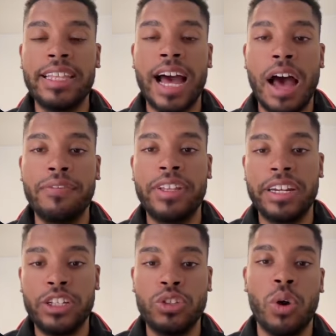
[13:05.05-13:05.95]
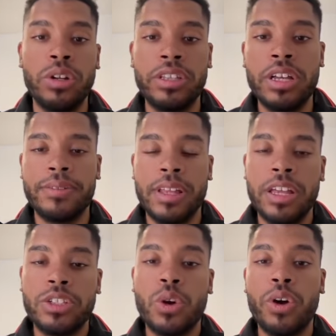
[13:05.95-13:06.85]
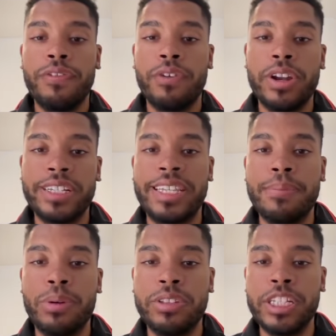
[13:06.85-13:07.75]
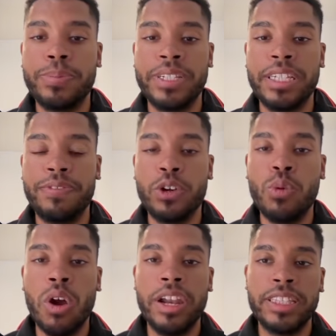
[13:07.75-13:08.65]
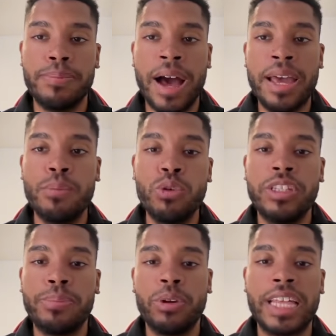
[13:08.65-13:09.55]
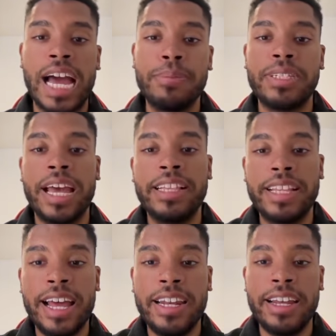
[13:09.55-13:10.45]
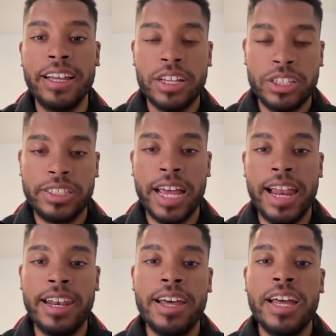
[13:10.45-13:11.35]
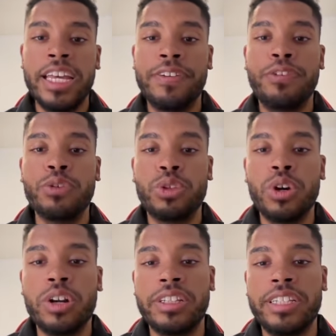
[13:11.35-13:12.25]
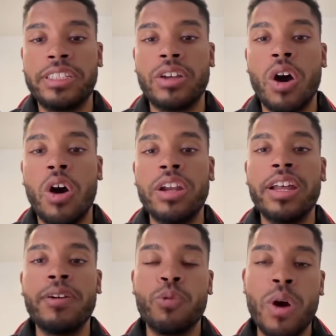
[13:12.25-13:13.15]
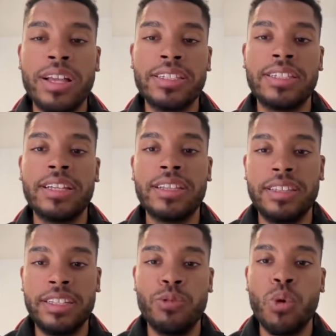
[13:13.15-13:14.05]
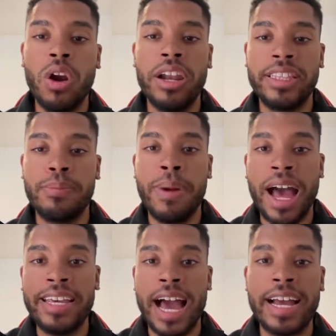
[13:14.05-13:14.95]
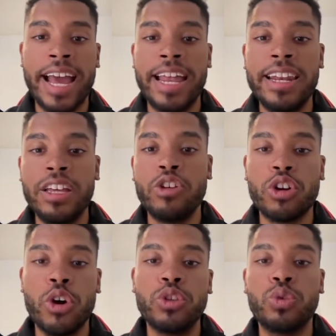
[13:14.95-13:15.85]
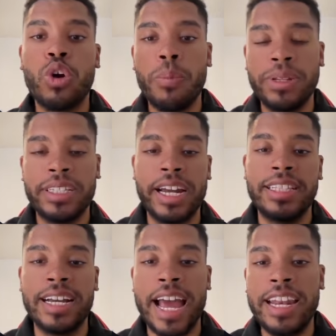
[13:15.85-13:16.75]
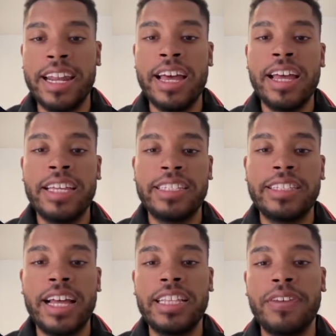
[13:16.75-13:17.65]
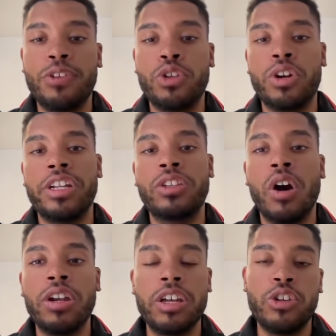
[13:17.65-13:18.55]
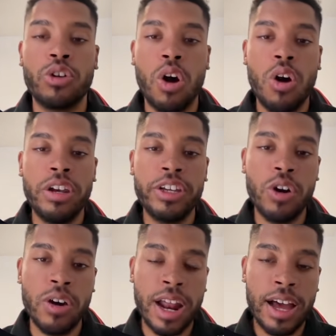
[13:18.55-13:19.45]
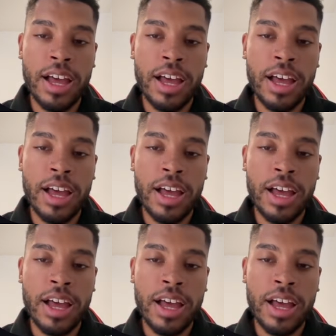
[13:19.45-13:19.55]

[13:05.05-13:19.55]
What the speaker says: after it's sold. So if, for example, this specific wallet buy multiple times and then sell, if you turn this on, once the wallet buy again, you're going to copy trade again. Instead, if you turn it on, you're only gonna